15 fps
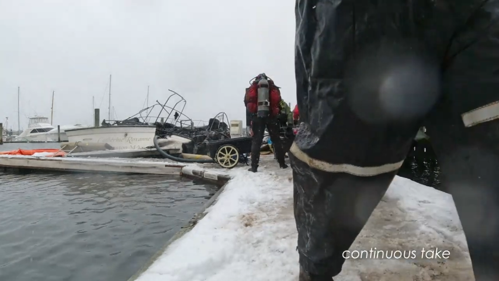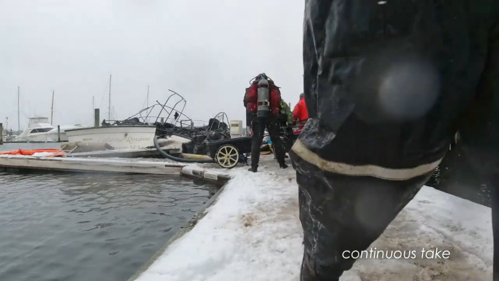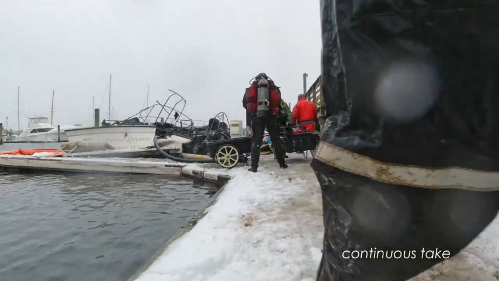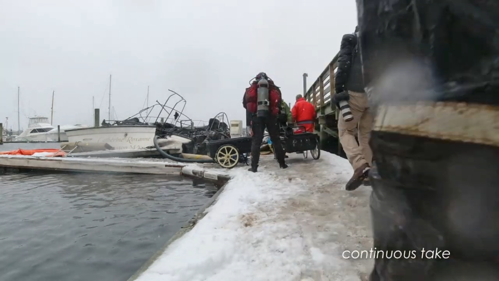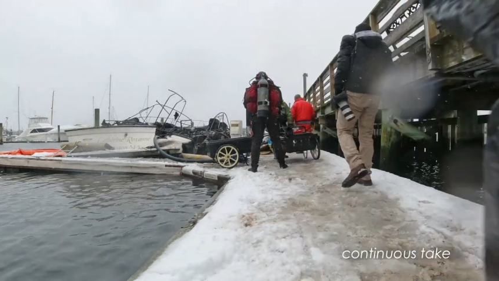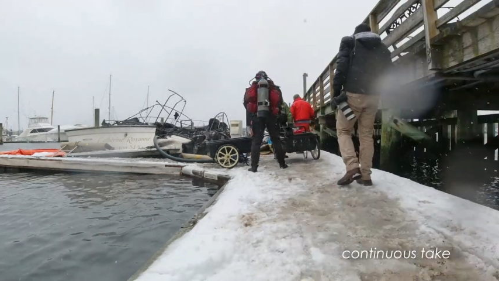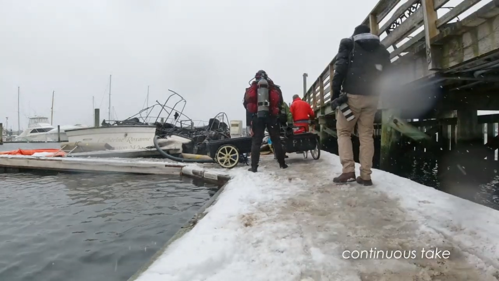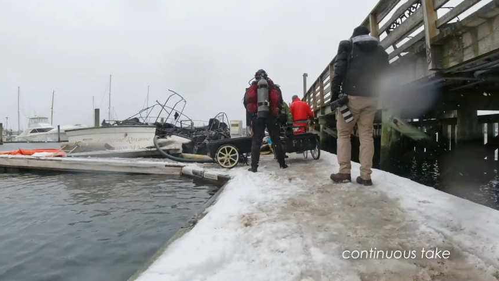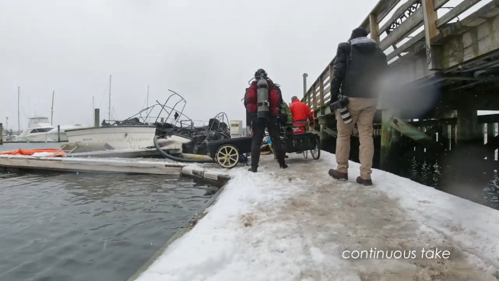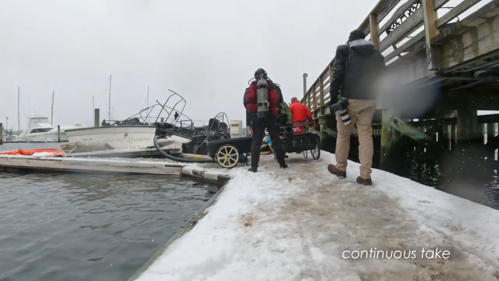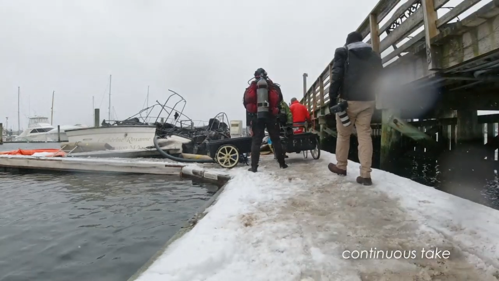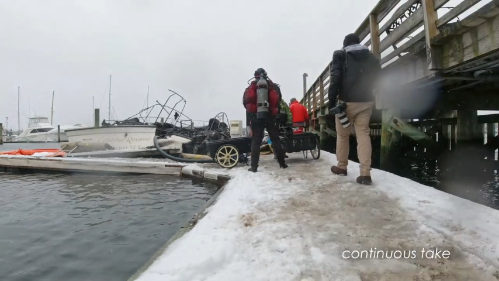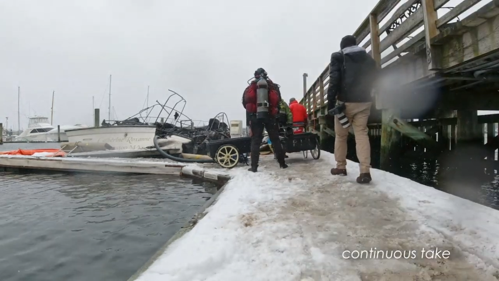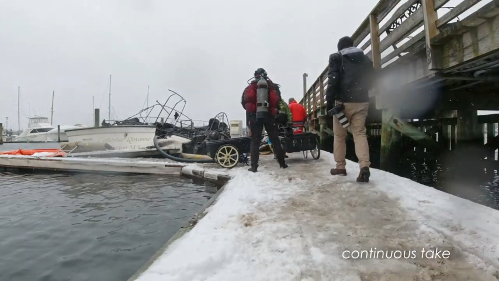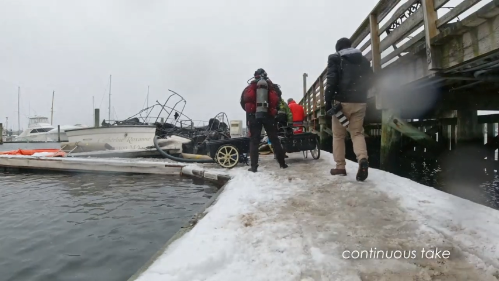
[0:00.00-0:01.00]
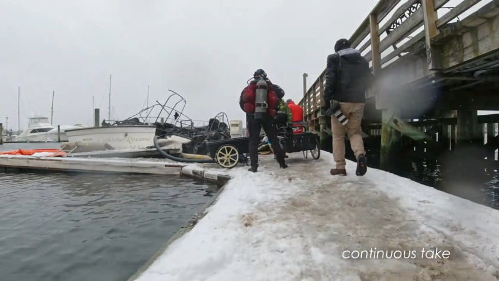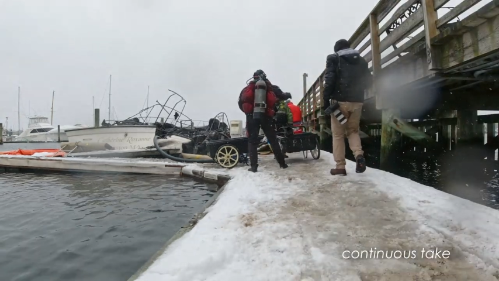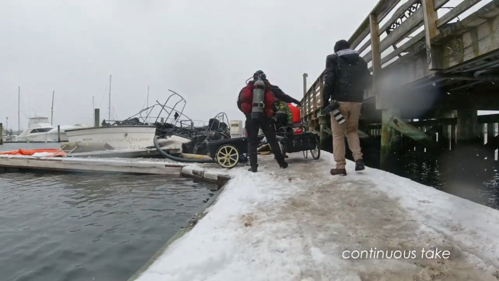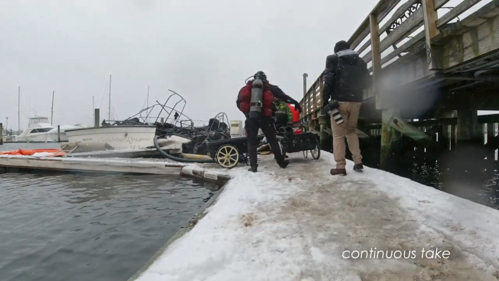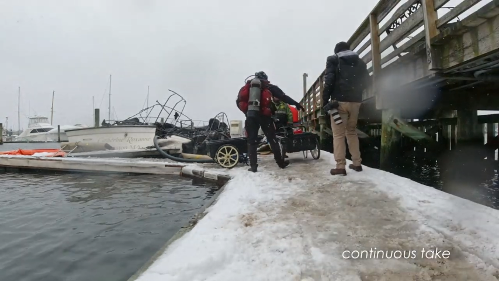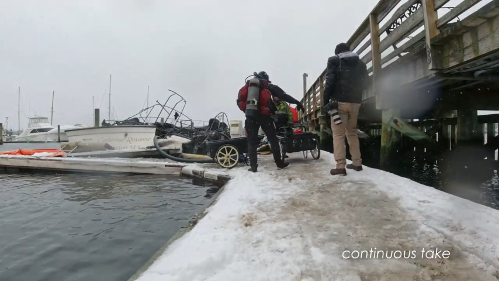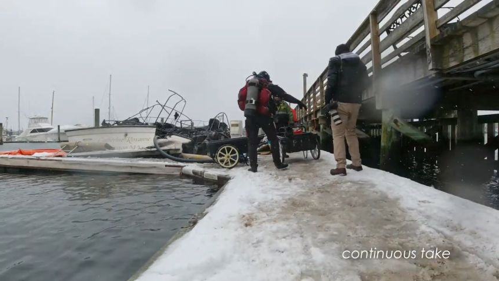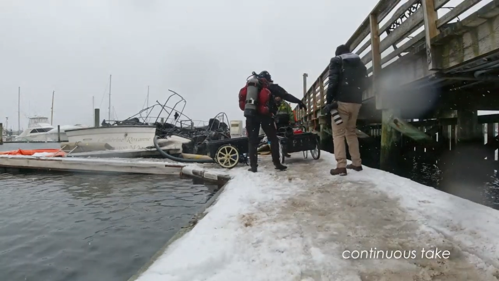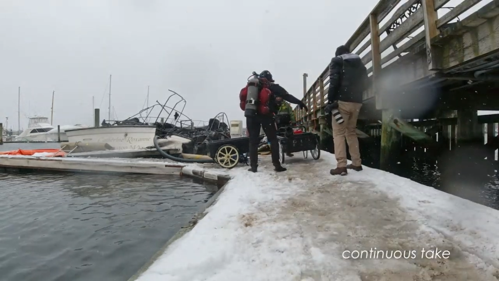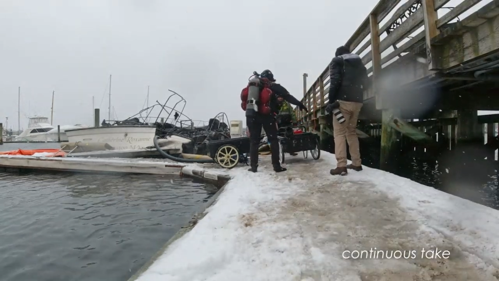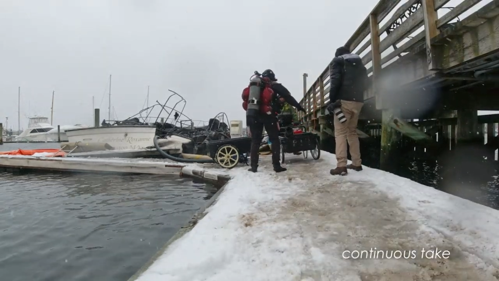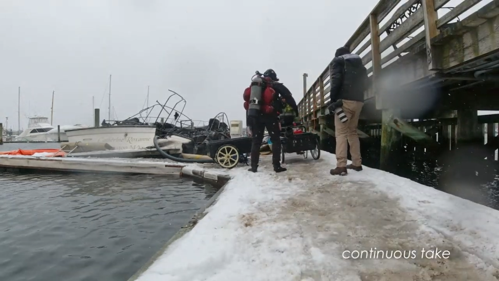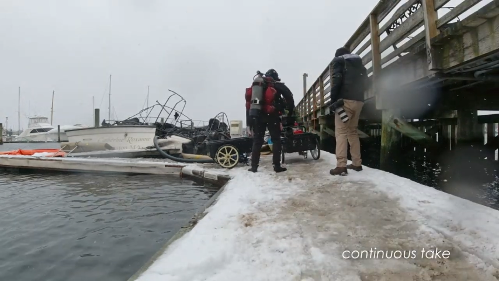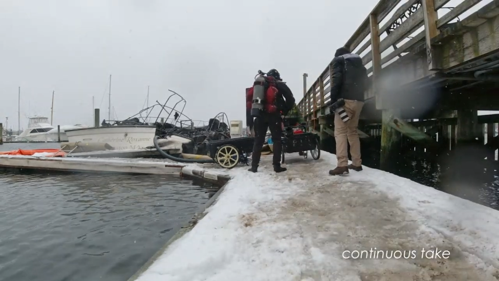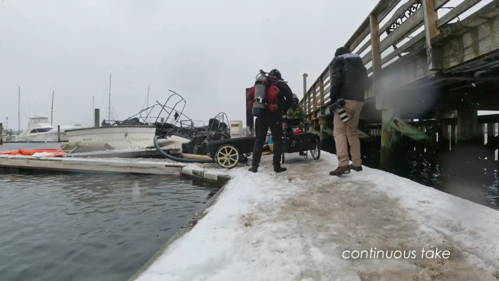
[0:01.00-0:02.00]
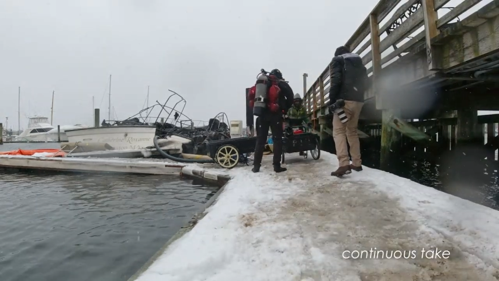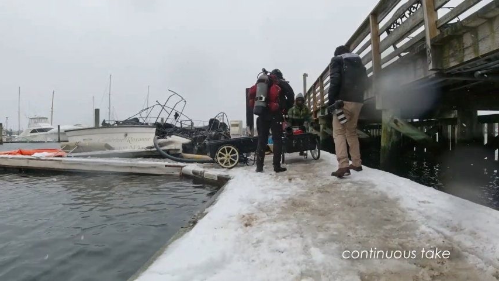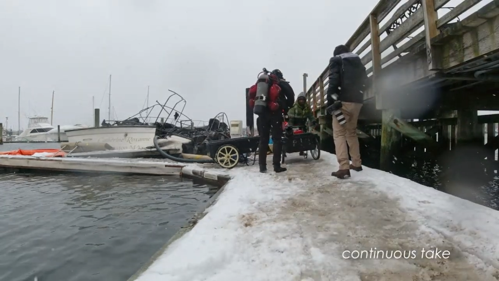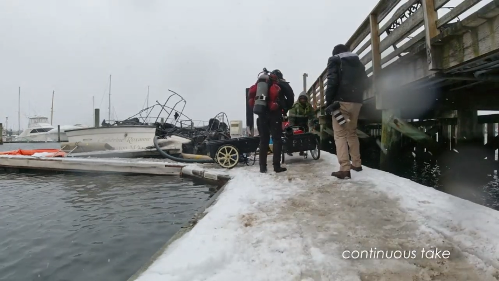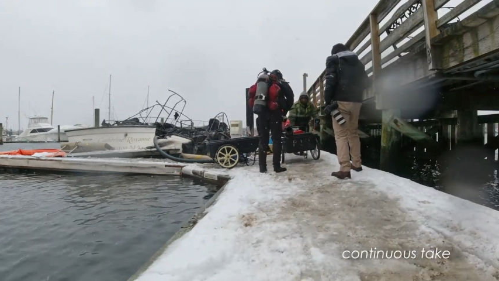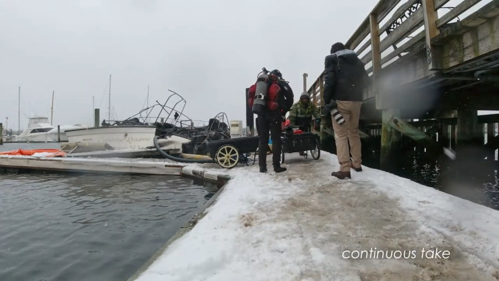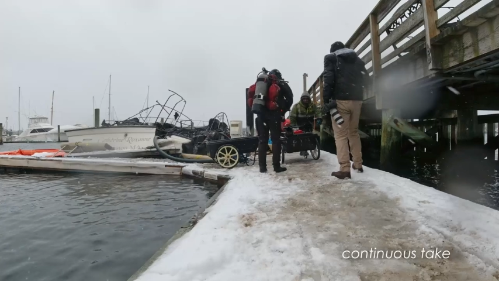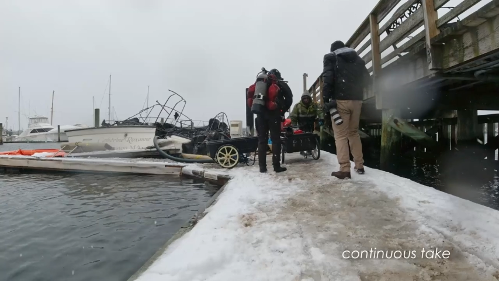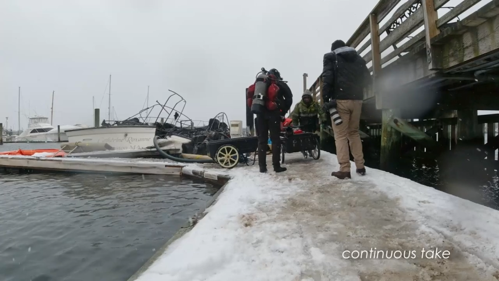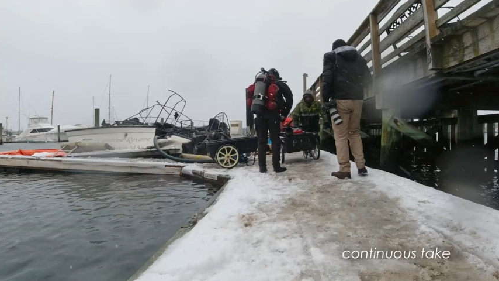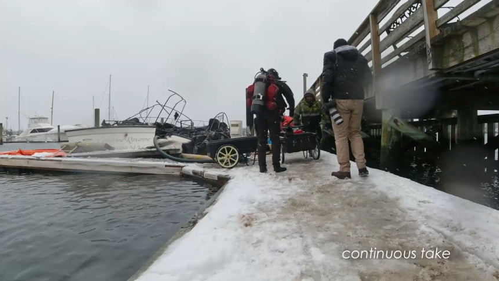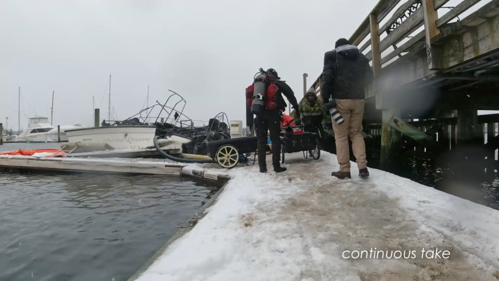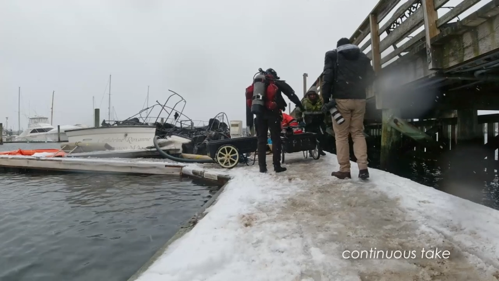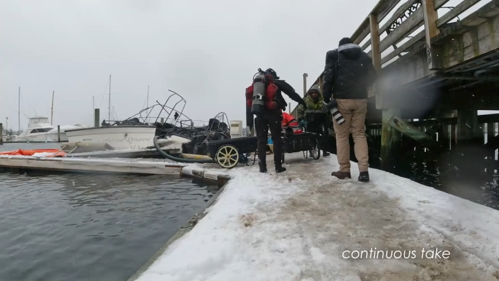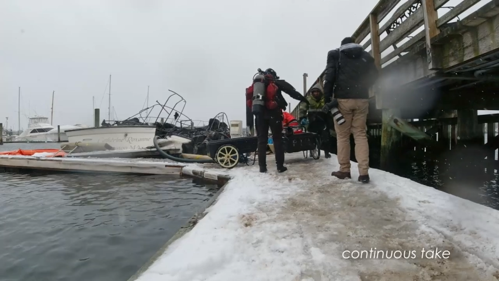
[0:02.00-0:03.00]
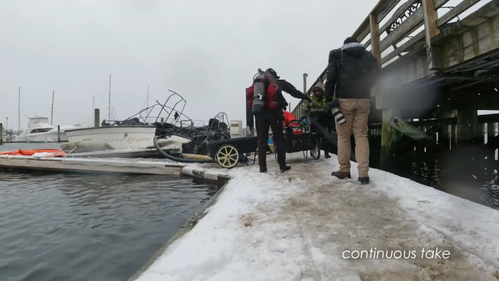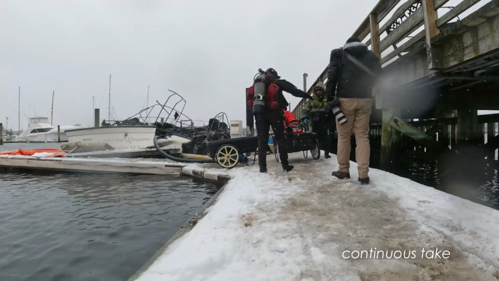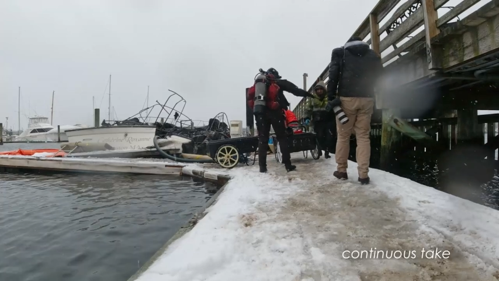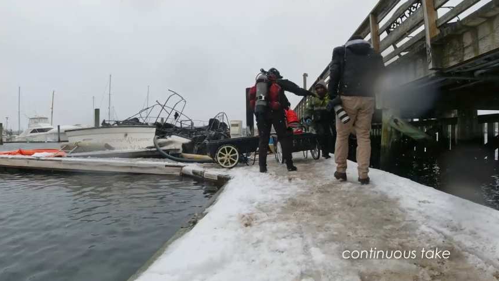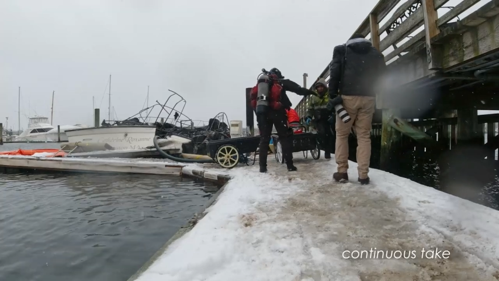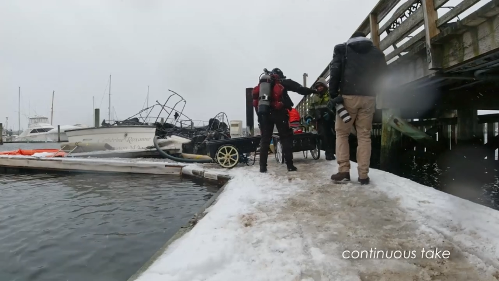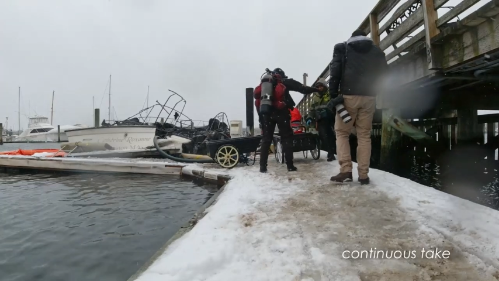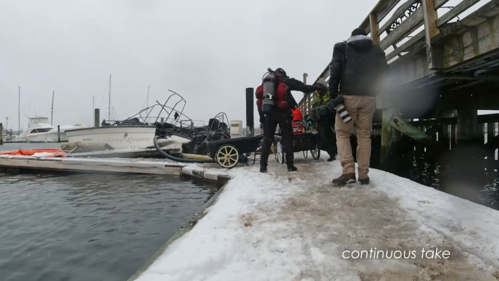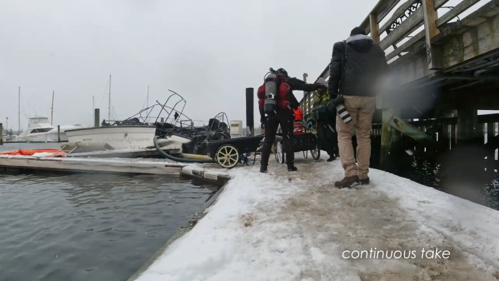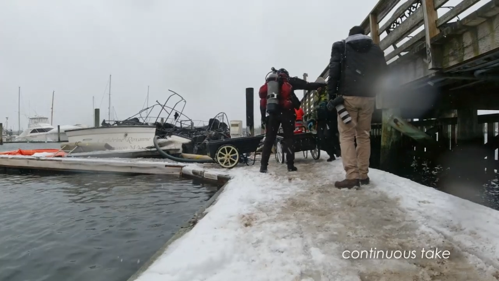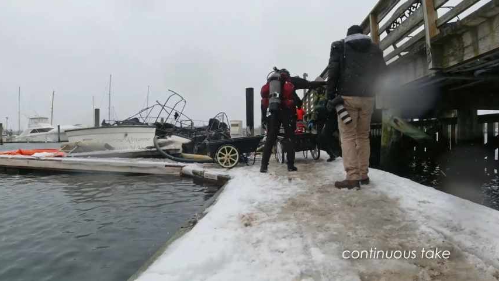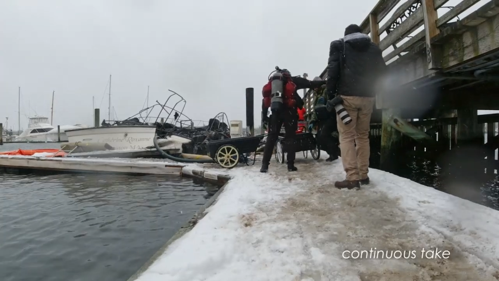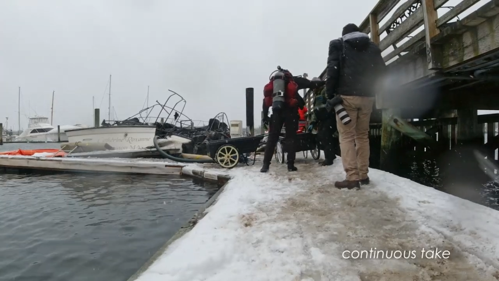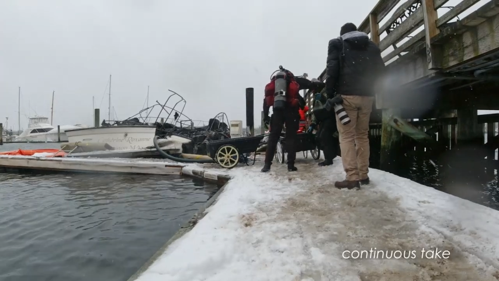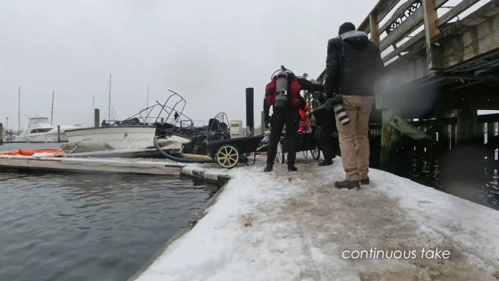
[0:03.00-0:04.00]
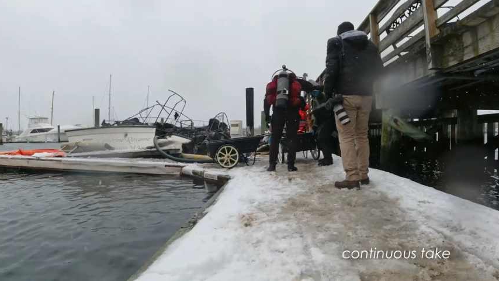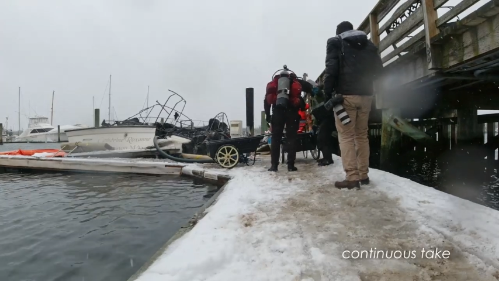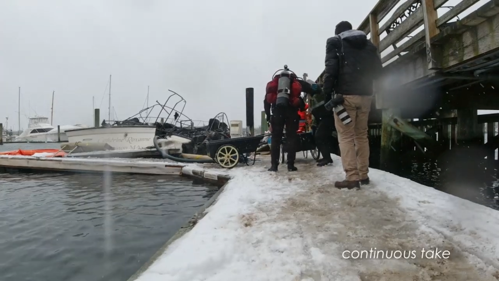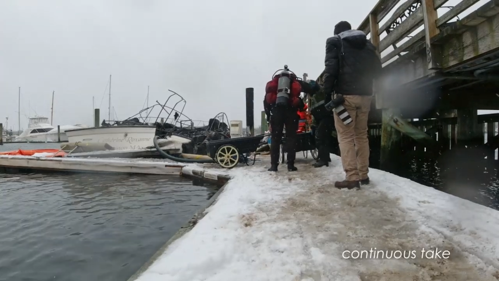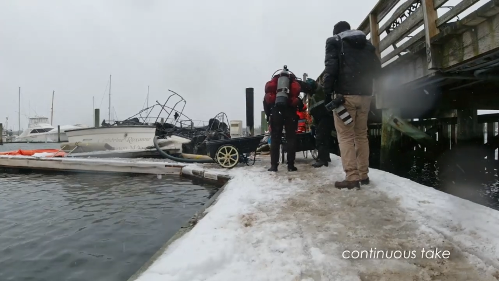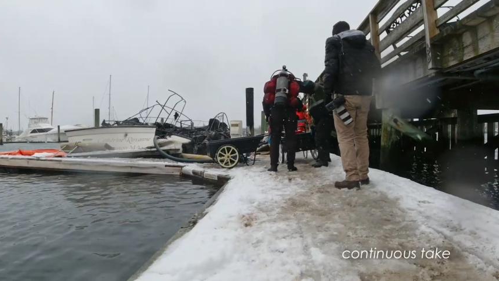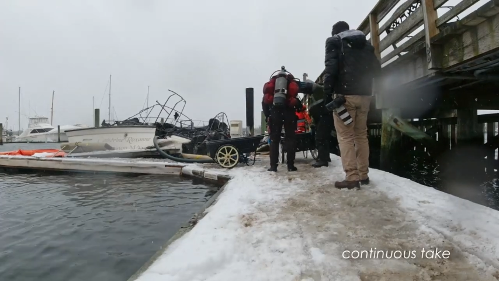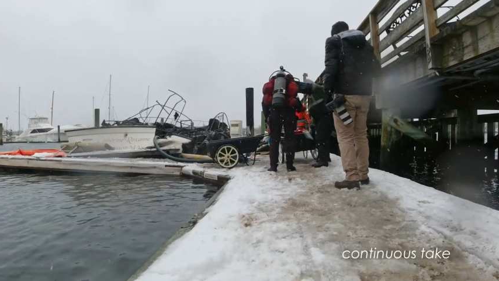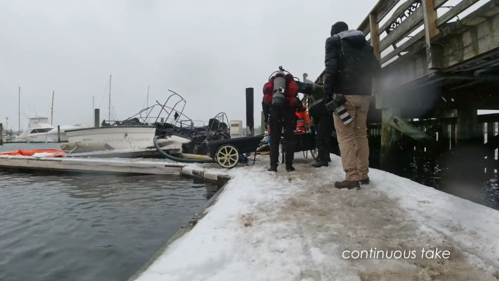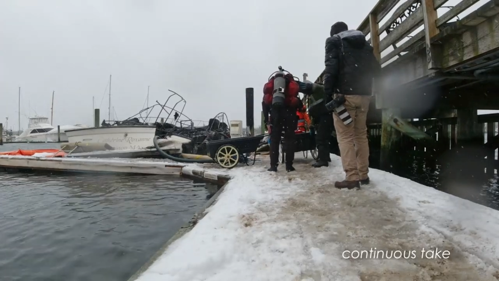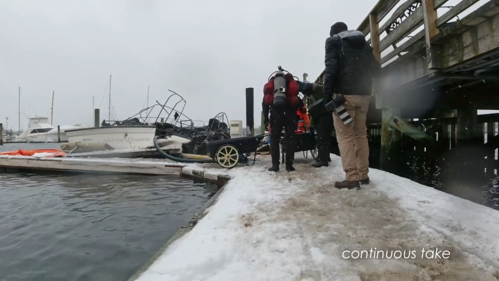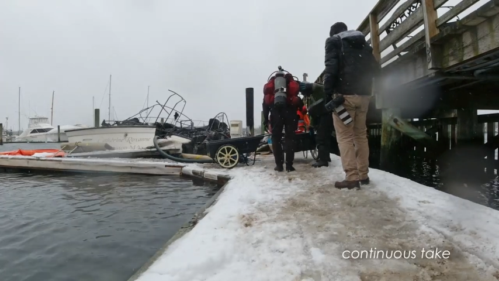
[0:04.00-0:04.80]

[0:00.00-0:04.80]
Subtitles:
[unreadable: no face in view]